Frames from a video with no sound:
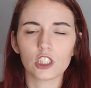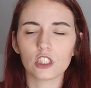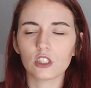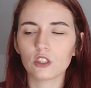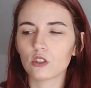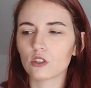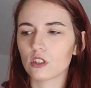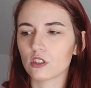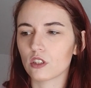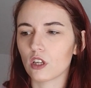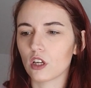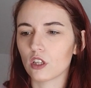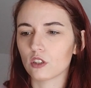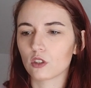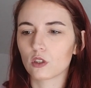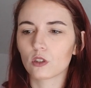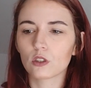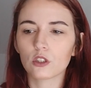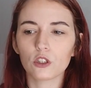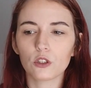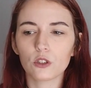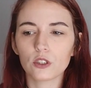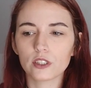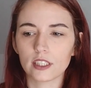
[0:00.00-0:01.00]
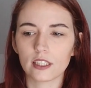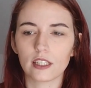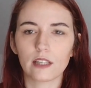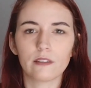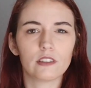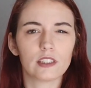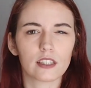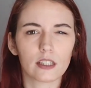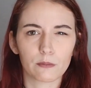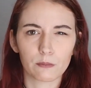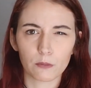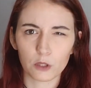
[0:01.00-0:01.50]
you don't know the clothes and
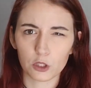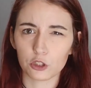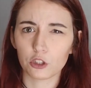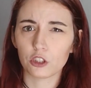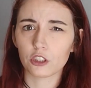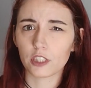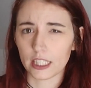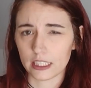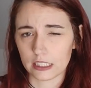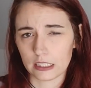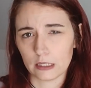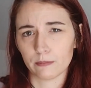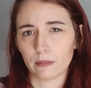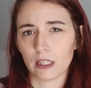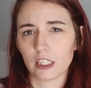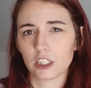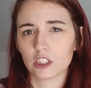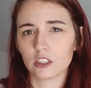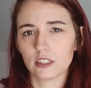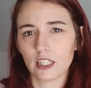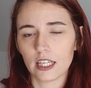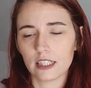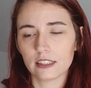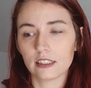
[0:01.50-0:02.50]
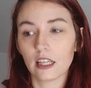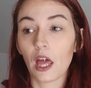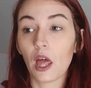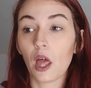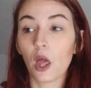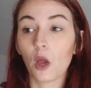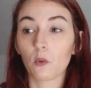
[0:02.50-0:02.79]
everything, but you can imagine that.